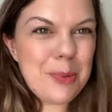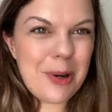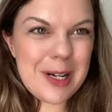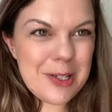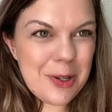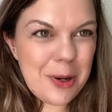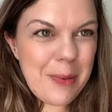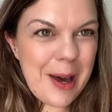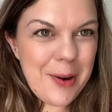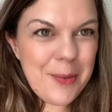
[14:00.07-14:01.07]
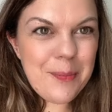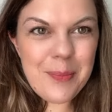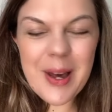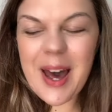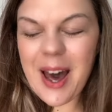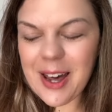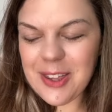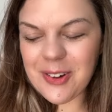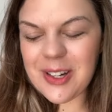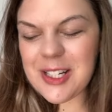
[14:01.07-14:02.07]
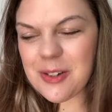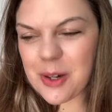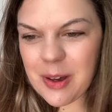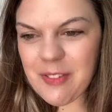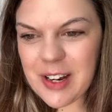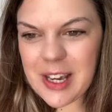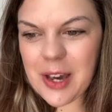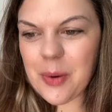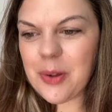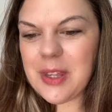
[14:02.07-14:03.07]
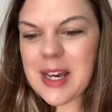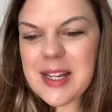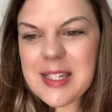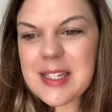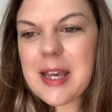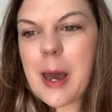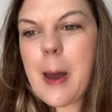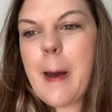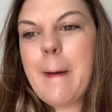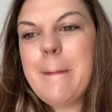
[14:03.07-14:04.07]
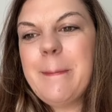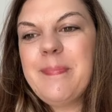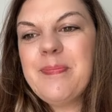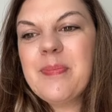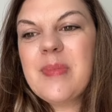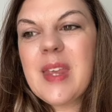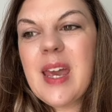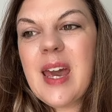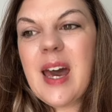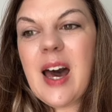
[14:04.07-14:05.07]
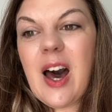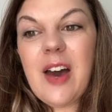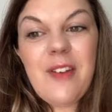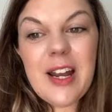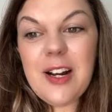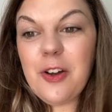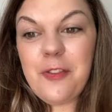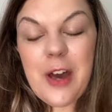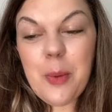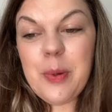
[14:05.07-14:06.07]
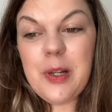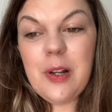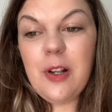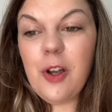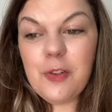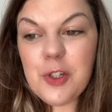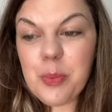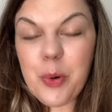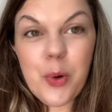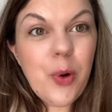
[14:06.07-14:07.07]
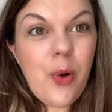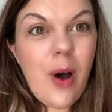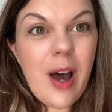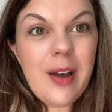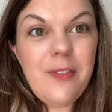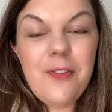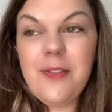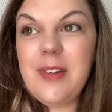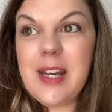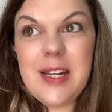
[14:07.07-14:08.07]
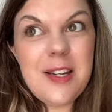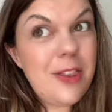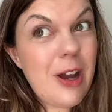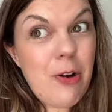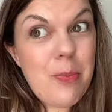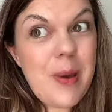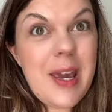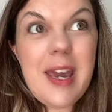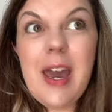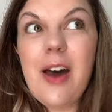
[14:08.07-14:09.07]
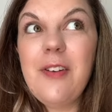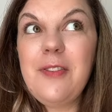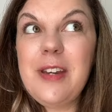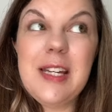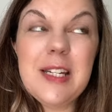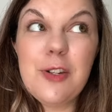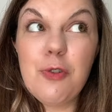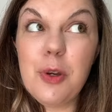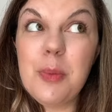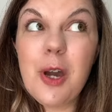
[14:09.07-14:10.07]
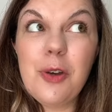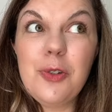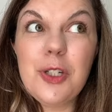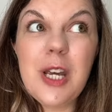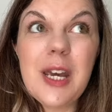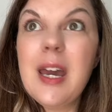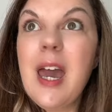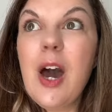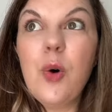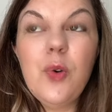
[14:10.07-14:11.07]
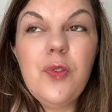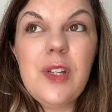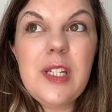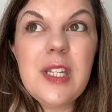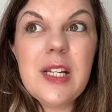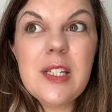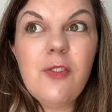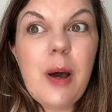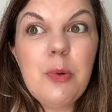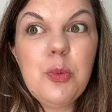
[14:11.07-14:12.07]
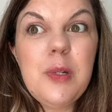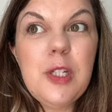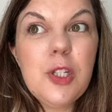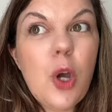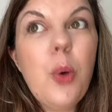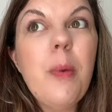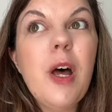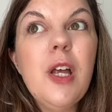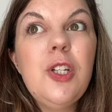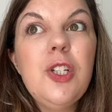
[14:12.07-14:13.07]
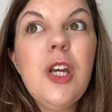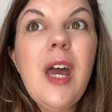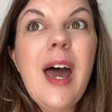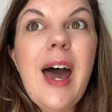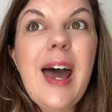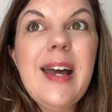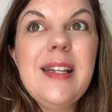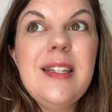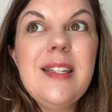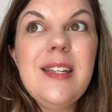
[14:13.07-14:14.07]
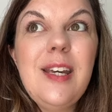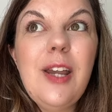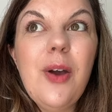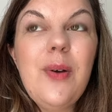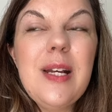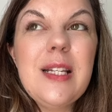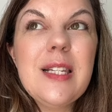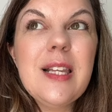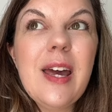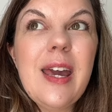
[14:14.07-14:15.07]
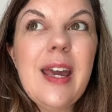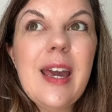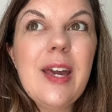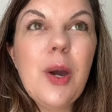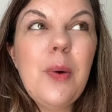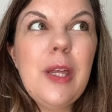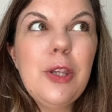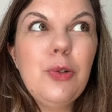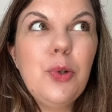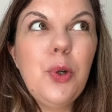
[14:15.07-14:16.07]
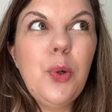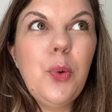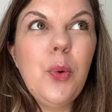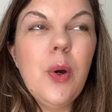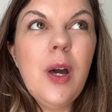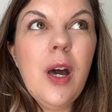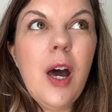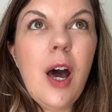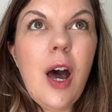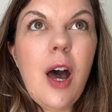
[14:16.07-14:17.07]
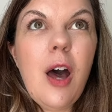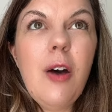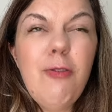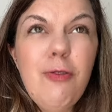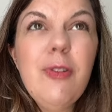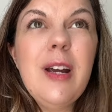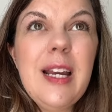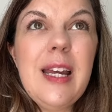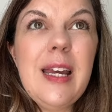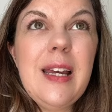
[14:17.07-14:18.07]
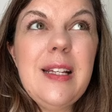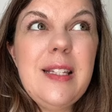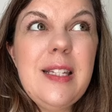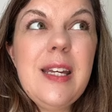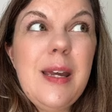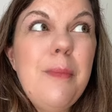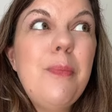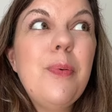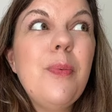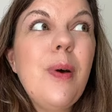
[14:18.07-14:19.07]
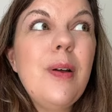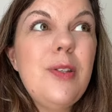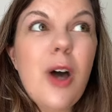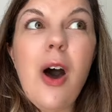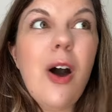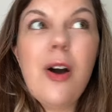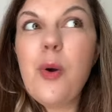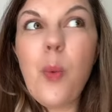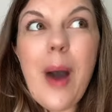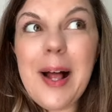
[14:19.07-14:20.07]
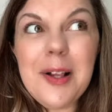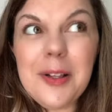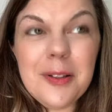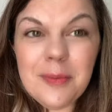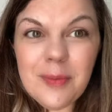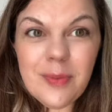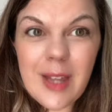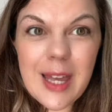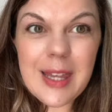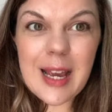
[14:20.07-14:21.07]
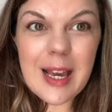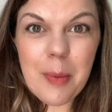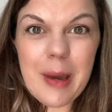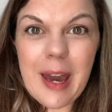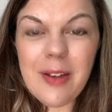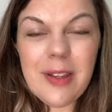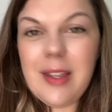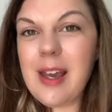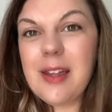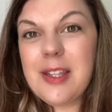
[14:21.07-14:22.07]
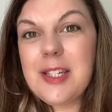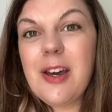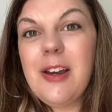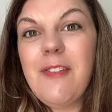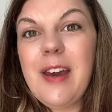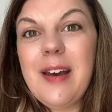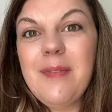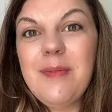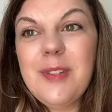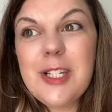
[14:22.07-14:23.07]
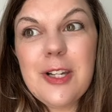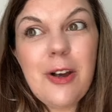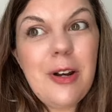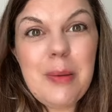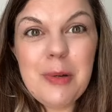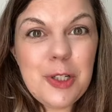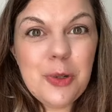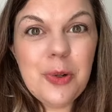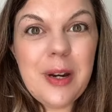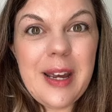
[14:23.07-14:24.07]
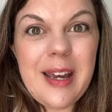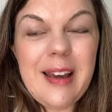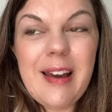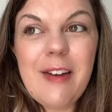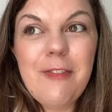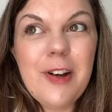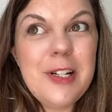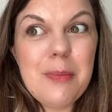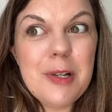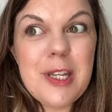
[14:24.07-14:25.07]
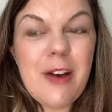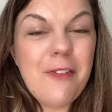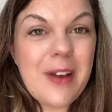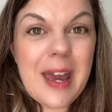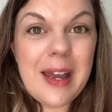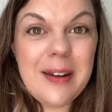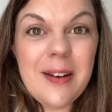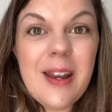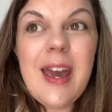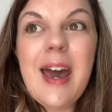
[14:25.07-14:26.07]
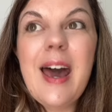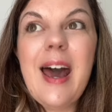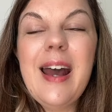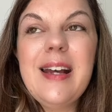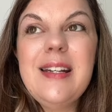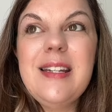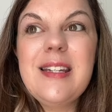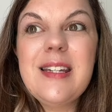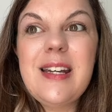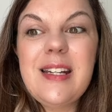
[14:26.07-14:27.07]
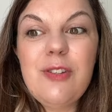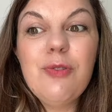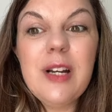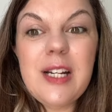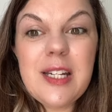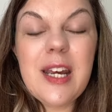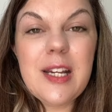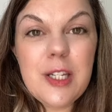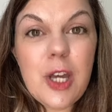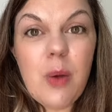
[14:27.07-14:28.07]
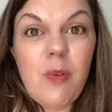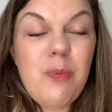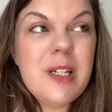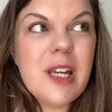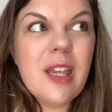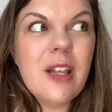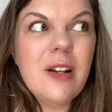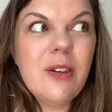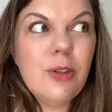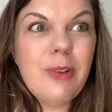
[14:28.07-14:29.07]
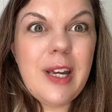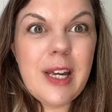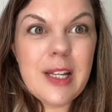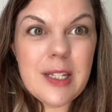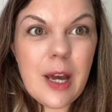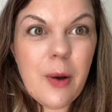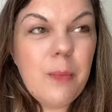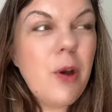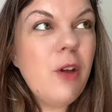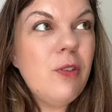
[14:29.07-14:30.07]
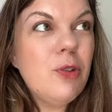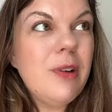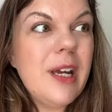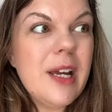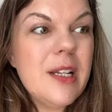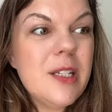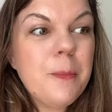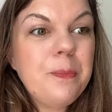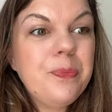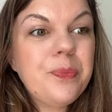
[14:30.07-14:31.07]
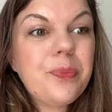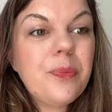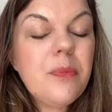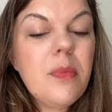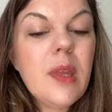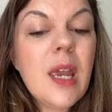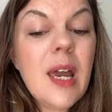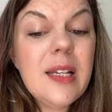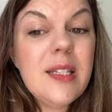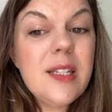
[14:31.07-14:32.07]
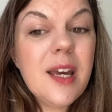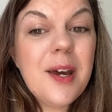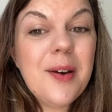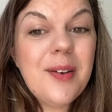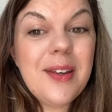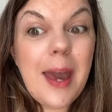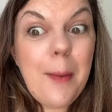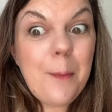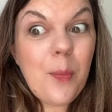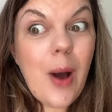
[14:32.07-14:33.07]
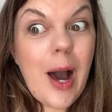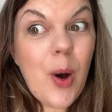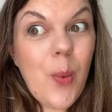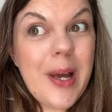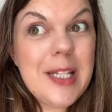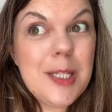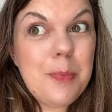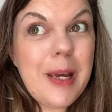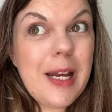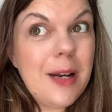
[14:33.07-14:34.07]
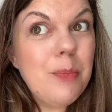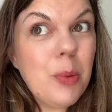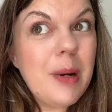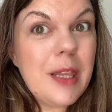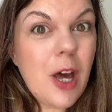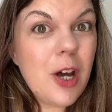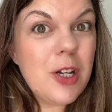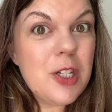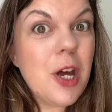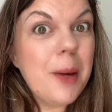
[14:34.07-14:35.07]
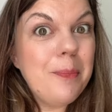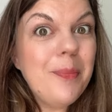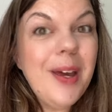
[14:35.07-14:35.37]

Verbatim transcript: more I could talk about, but I thought I'd do a quick video on this. Um, I've had a lot of help and a lot of support. I've needed therapy, I've needed group coaching. All of these things have helped me so much. And, you know, it's like going through a really deep dark well and then coming out the other side of it slowly but surely finding myself again and it's really taken time we've been together 3 years now over 3 years and uh, yeah wow it's been probably the hardest time